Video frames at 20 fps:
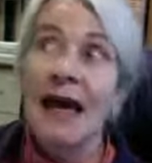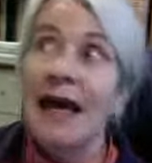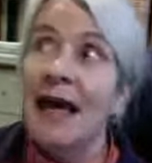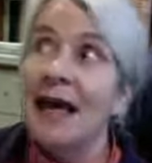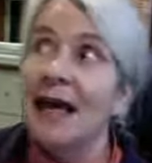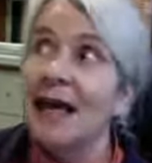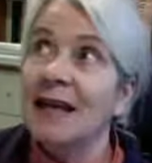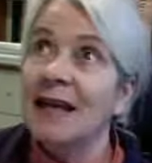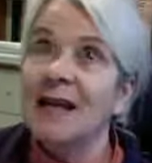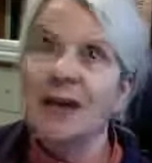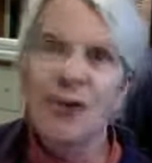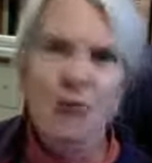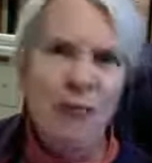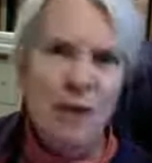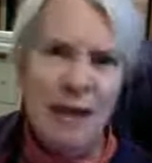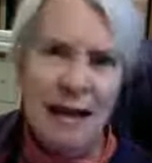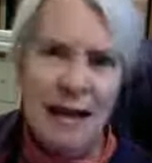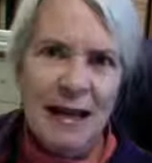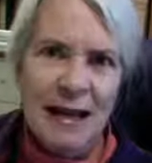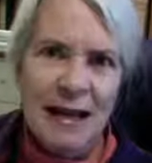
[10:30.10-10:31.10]
and
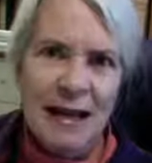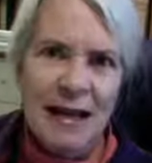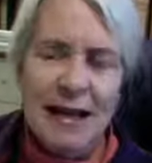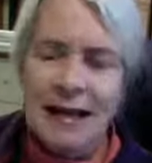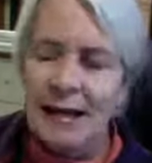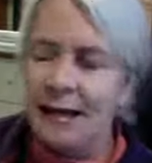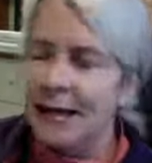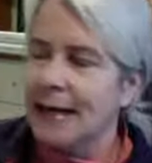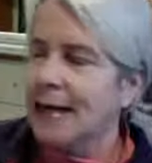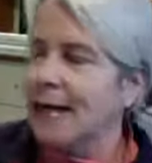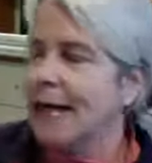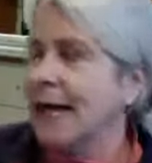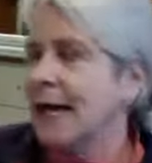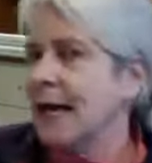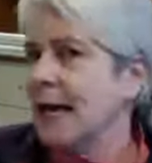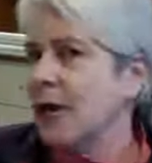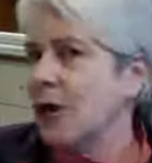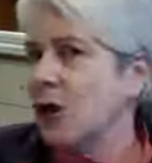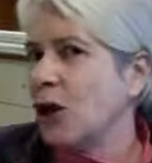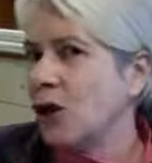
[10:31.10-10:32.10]
lobelia
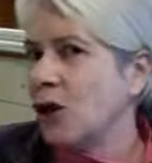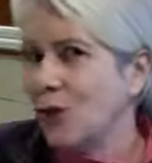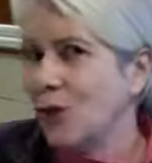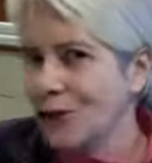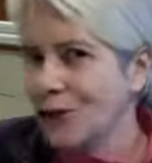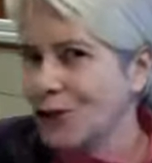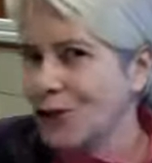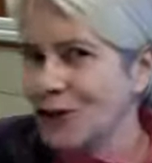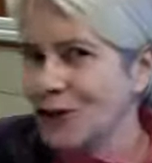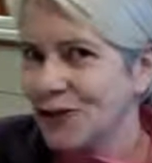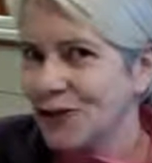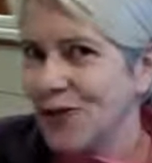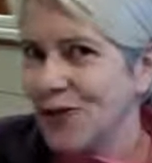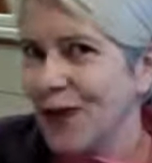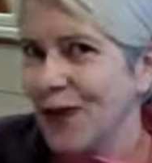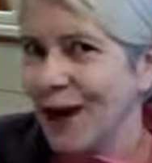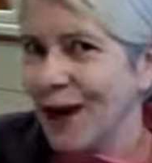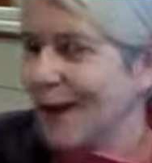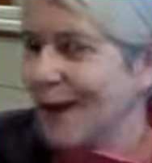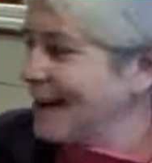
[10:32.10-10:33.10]
and North Star
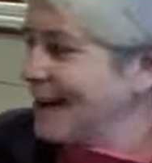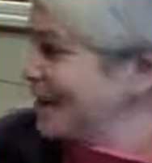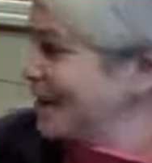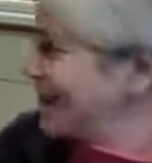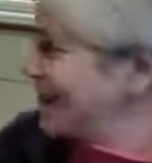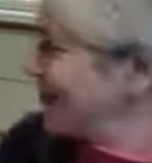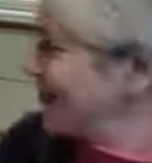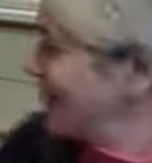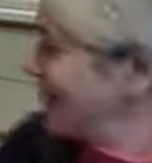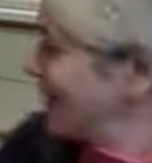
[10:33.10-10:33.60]
onions. So